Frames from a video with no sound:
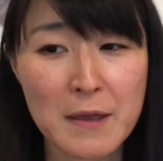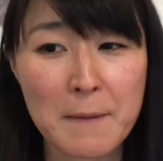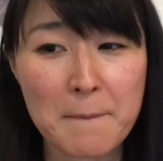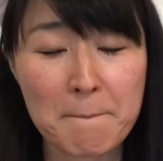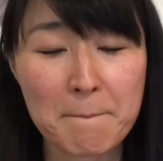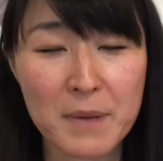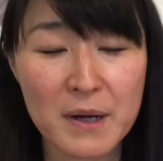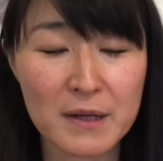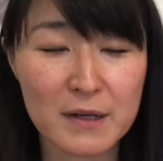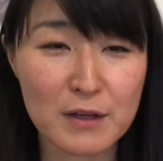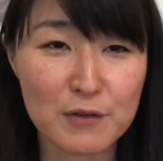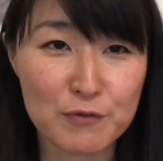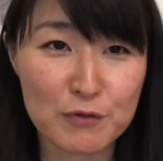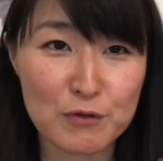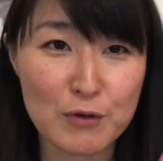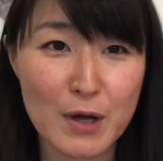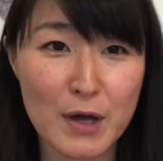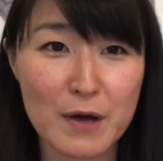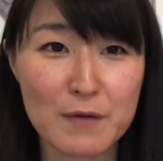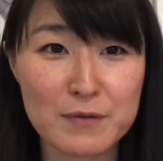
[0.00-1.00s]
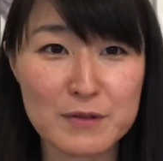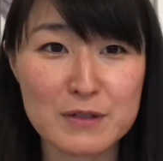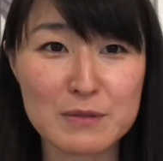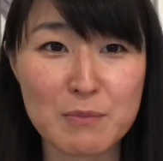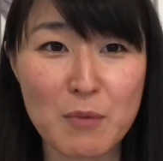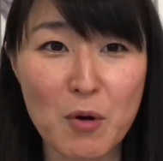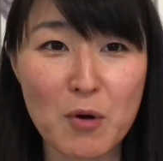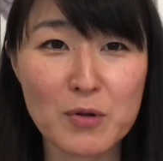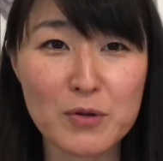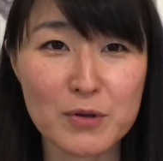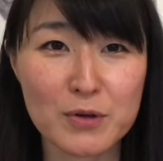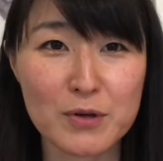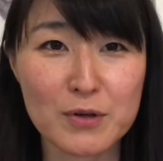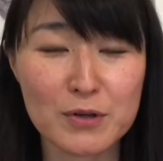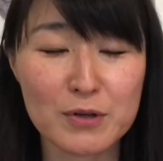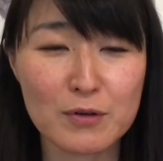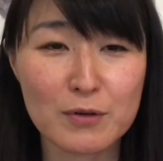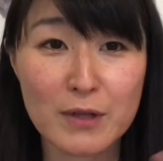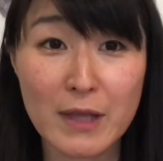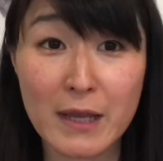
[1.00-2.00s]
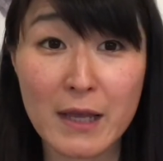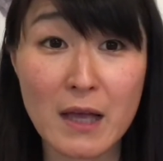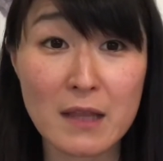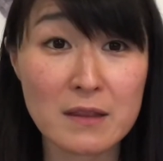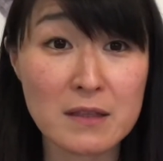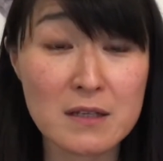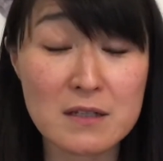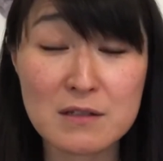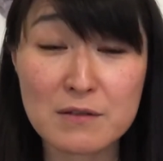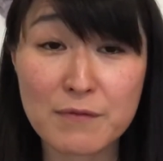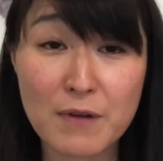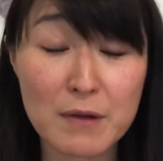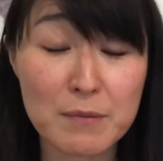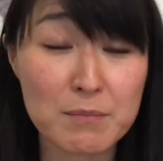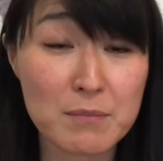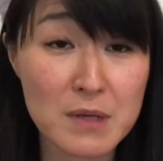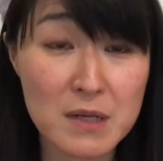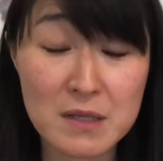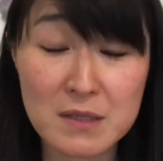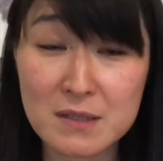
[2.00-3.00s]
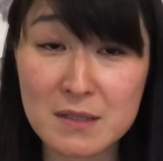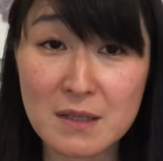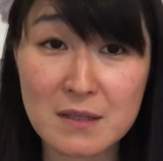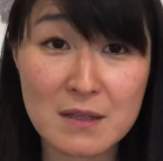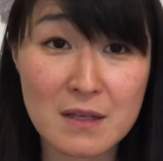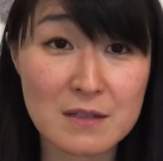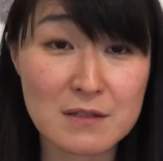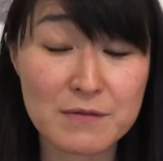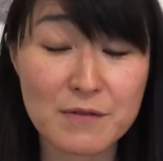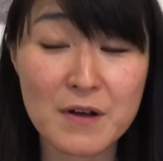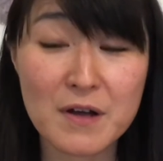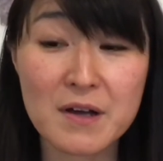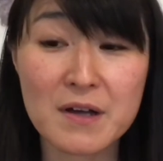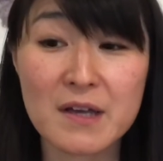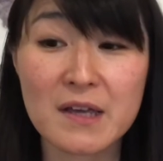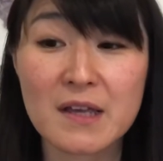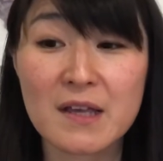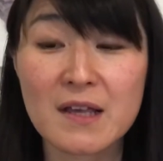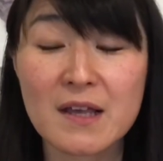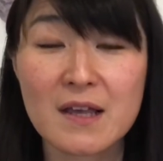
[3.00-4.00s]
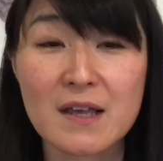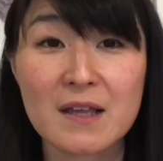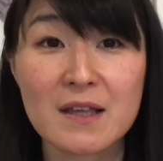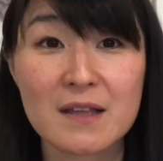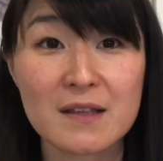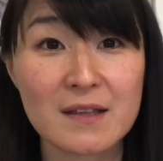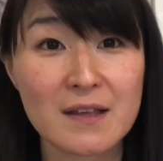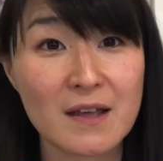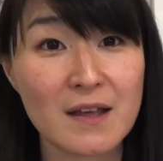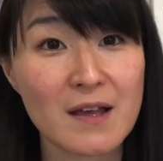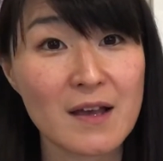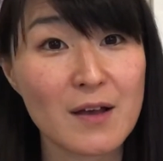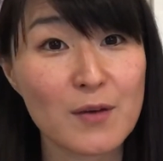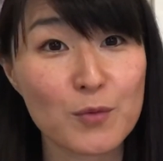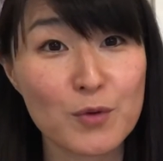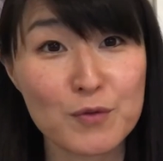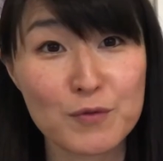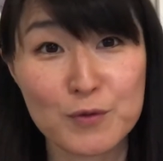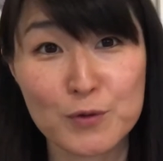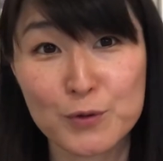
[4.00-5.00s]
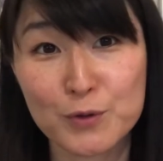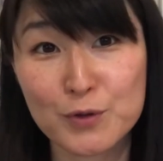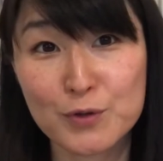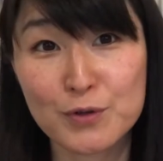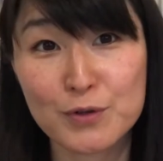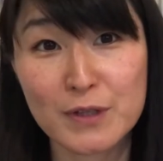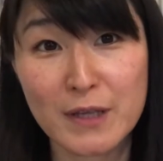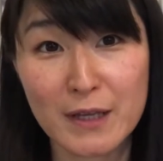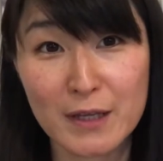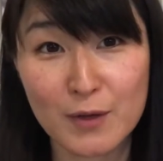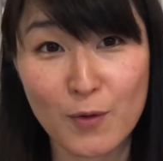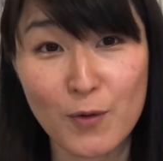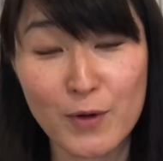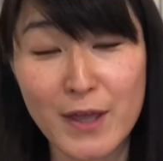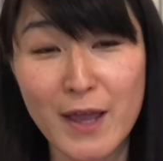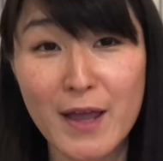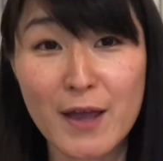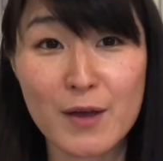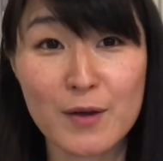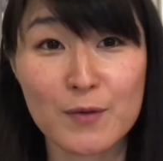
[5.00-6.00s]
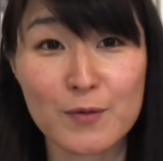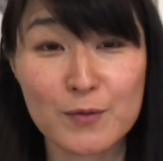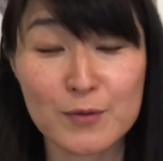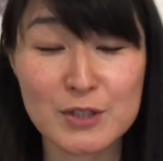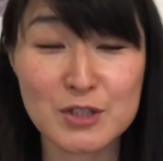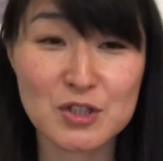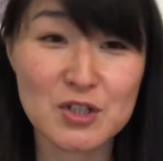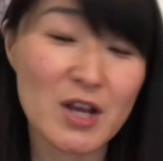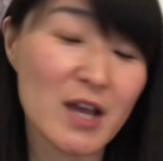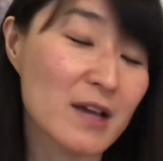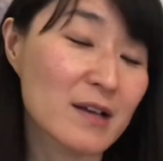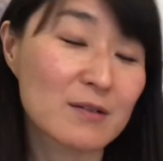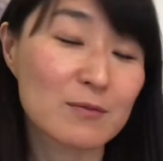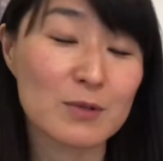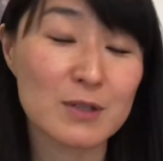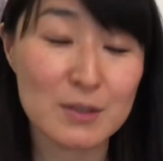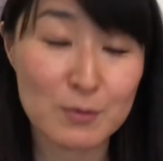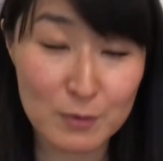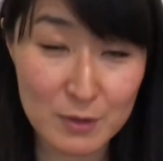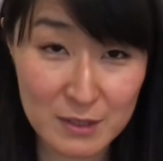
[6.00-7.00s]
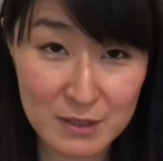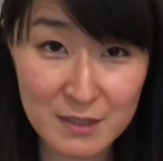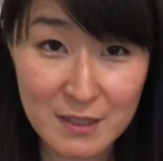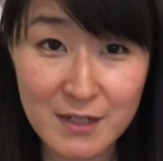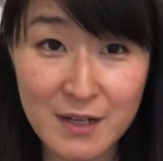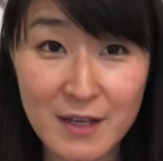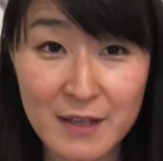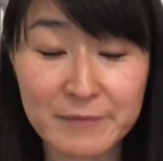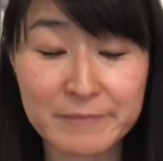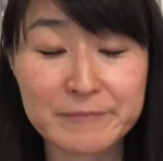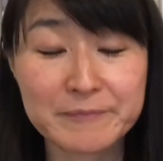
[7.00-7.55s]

But if you have smaller, like at least 5 minutes, then that's fine. Then we feel good, like, okay, we checked, we did it.